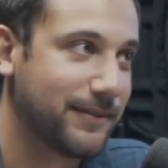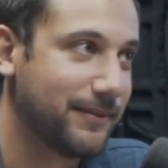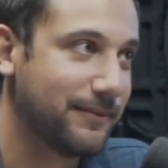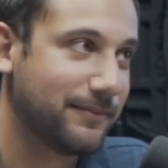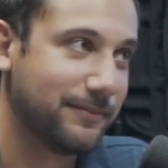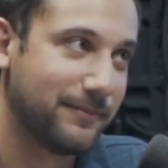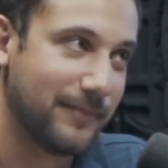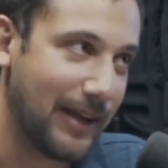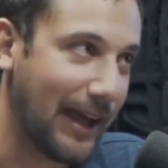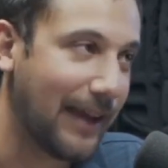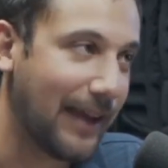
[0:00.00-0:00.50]

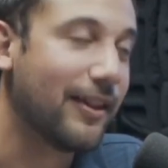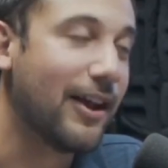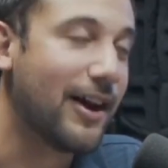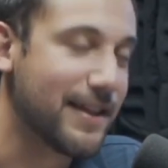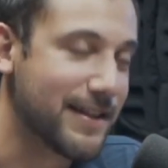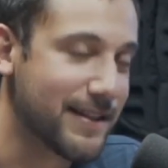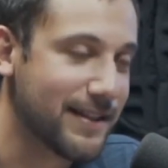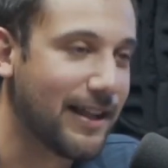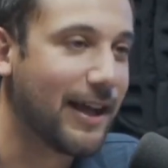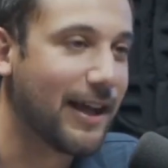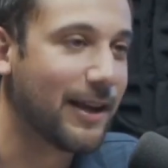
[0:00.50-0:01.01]
I'd
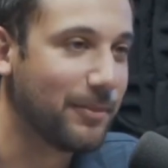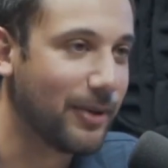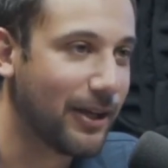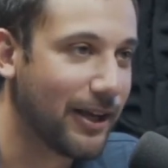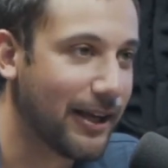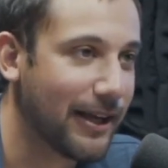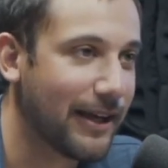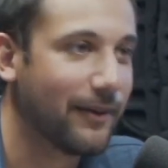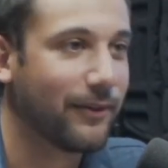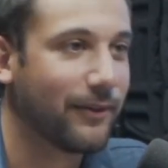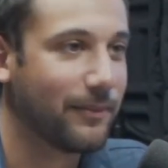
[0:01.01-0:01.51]
lost a lot of
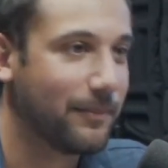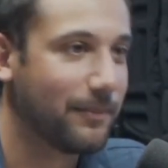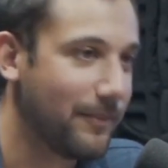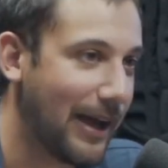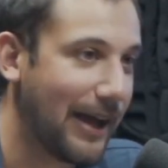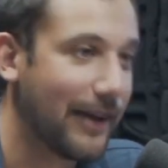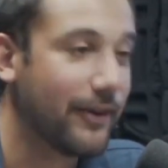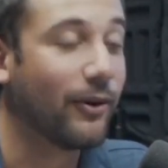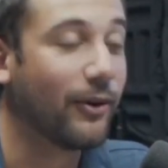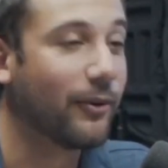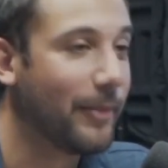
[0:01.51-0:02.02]
blood. I
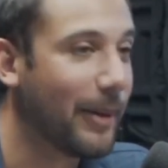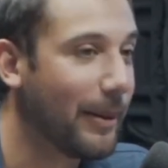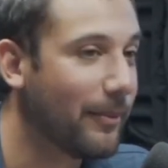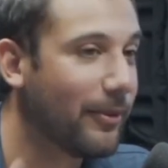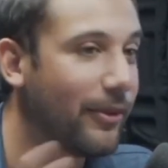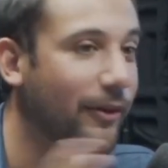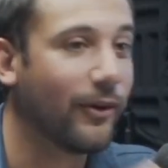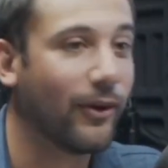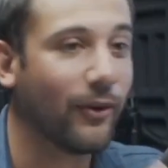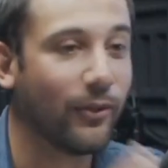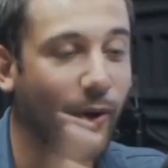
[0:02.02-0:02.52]
don't remember
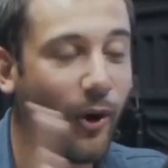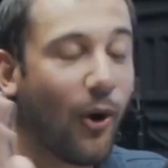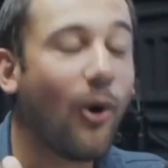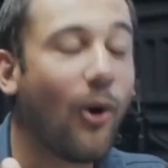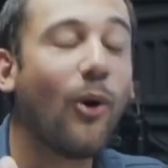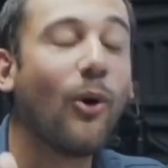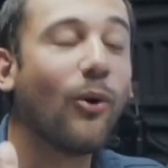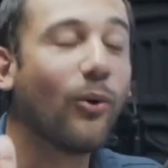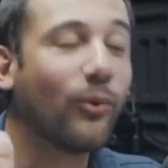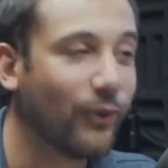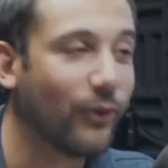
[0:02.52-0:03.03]
the
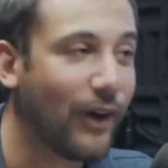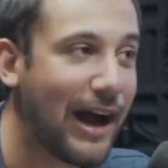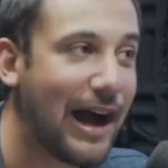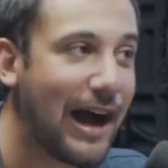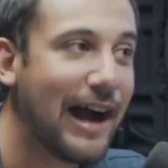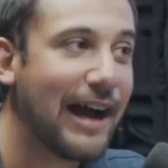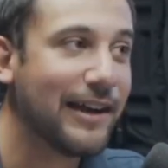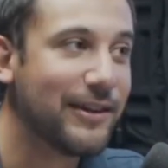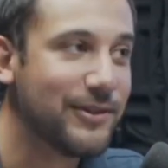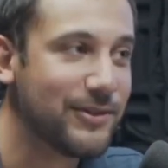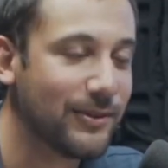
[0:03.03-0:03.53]
whole
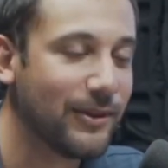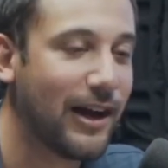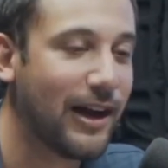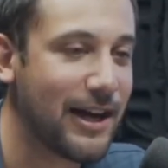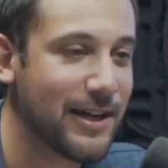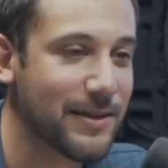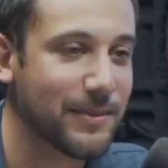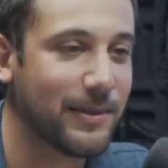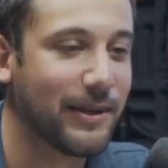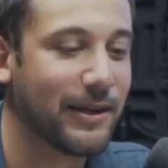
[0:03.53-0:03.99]
ride to the hospital.